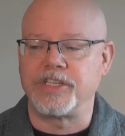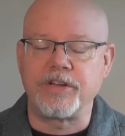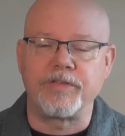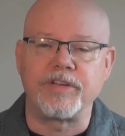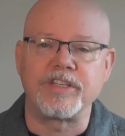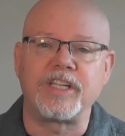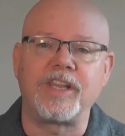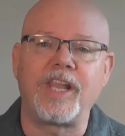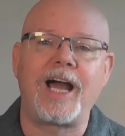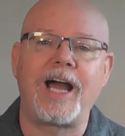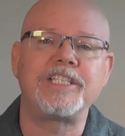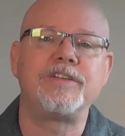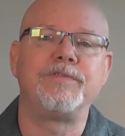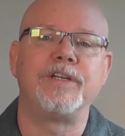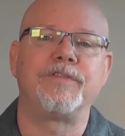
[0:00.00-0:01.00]
So there's
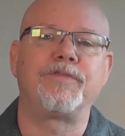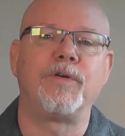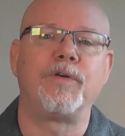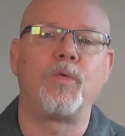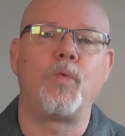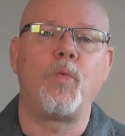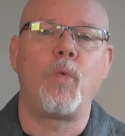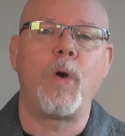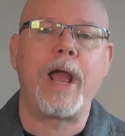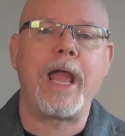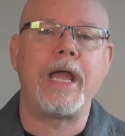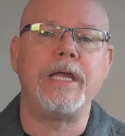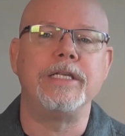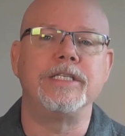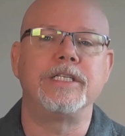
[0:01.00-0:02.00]
lots of different
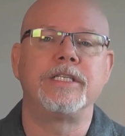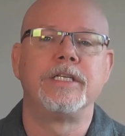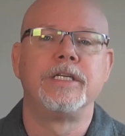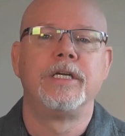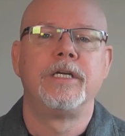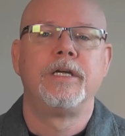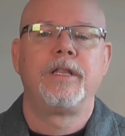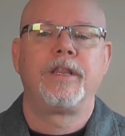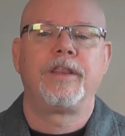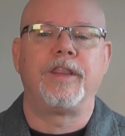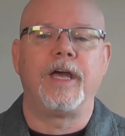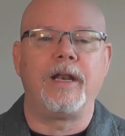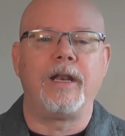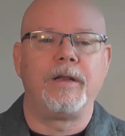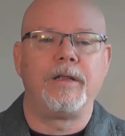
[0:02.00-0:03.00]
ways
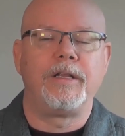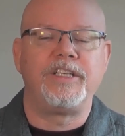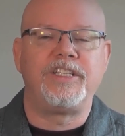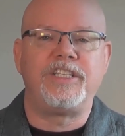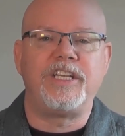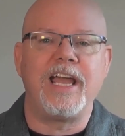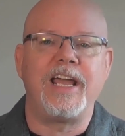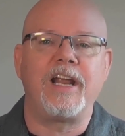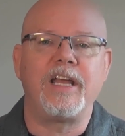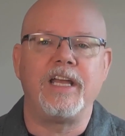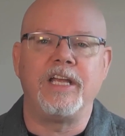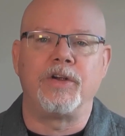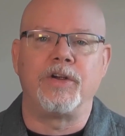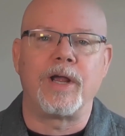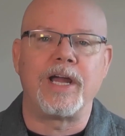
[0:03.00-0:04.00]
that data
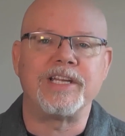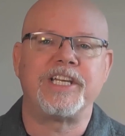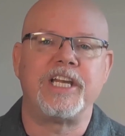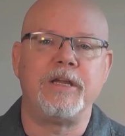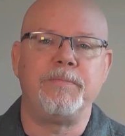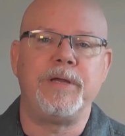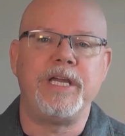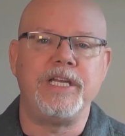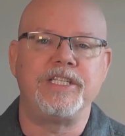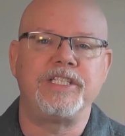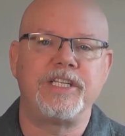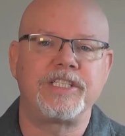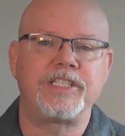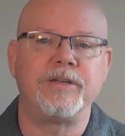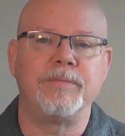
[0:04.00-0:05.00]
in your SAP
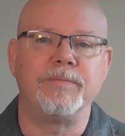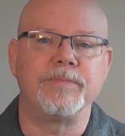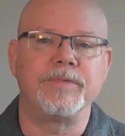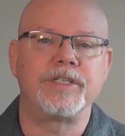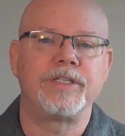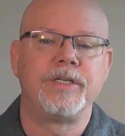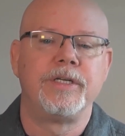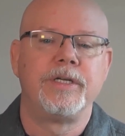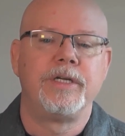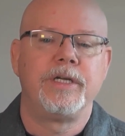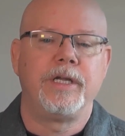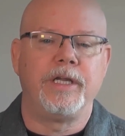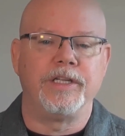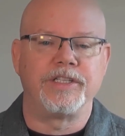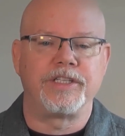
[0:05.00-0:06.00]
systems
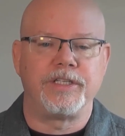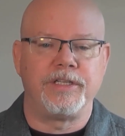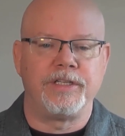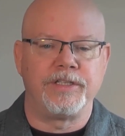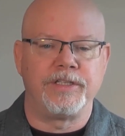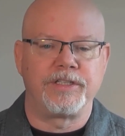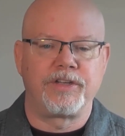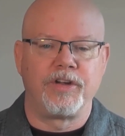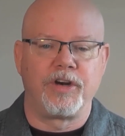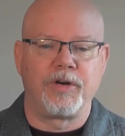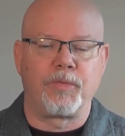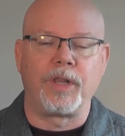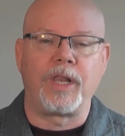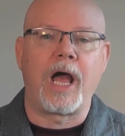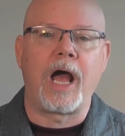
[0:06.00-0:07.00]
is going to
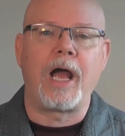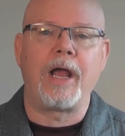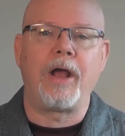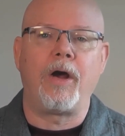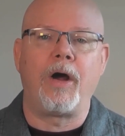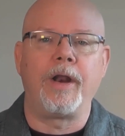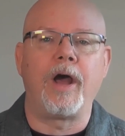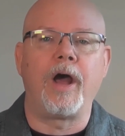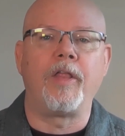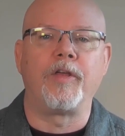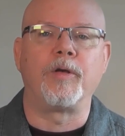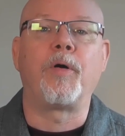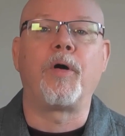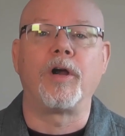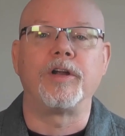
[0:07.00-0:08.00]
rely on
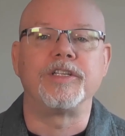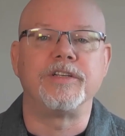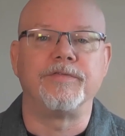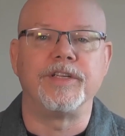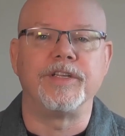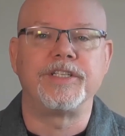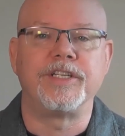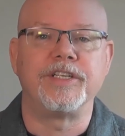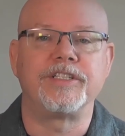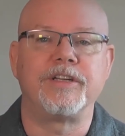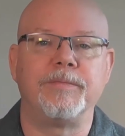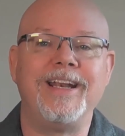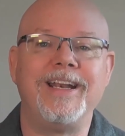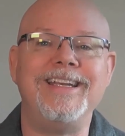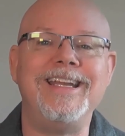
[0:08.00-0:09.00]
other parts of the
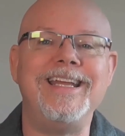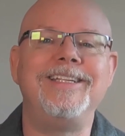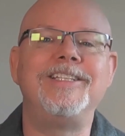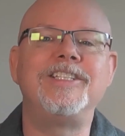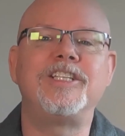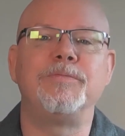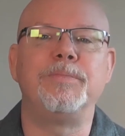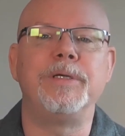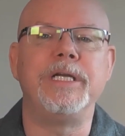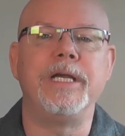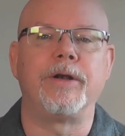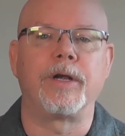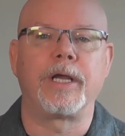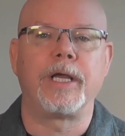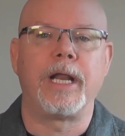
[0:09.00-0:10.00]
system and needs to be
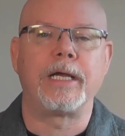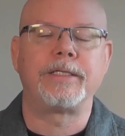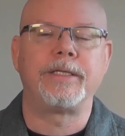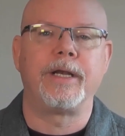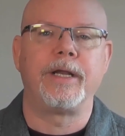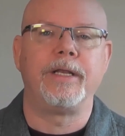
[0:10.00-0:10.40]
interconnected.